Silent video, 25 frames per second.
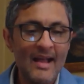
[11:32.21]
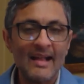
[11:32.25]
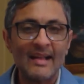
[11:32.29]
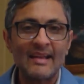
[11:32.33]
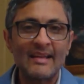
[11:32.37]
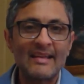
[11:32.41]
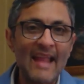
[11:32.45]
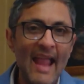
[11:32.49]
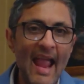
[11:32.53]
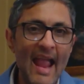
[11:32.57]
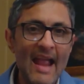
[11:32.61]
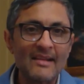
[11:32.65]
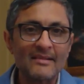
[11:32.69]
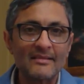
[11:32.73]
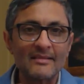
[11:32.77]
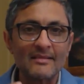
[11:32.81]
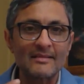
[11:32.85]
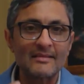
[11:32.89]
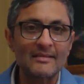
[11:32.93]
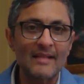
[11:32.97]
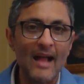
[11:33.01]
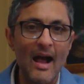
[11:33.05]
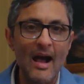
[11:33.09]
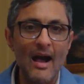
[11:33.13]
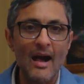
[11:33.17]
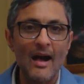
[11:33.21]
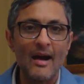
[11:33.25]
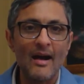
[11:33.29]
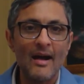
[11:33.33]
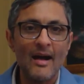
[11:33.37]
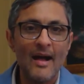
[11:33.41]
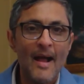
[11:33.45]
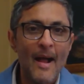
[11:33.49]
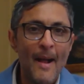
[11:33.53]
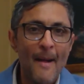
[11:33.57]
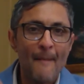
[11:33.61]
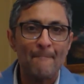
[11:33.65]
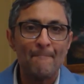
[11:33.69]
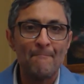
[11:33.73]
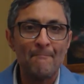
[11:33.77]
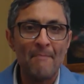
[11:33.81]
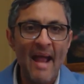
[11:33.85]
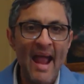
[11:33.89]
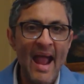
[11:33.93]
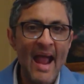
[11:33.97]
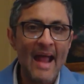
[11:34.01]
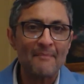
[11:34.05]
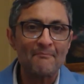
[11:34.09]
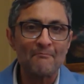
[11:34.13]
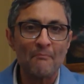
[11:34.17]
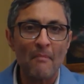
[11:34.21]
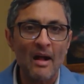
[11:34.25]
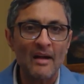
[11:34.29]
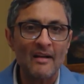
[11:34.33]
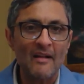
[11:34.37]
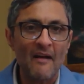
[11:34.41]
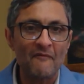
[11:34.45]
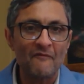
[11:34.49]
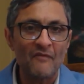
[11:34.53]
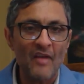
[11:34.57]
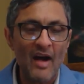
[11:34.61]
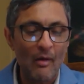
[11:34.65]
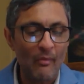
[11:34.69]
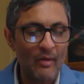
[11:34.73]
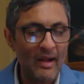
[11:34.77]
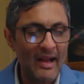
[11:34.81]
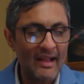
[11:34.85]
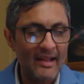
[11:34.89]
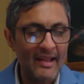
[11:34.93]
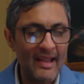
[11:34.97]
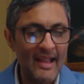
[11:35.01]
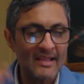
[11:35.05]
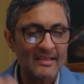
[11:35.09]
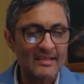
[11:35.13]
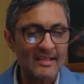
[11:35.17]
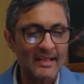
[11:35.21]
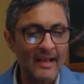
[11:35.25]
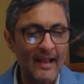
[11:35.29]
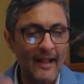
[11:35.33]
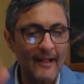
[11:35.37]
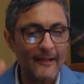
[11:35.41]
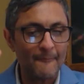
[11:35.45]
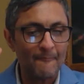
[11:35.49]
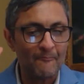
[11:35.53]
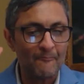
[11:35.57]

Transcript: Gangster! Bad well, I can't say that.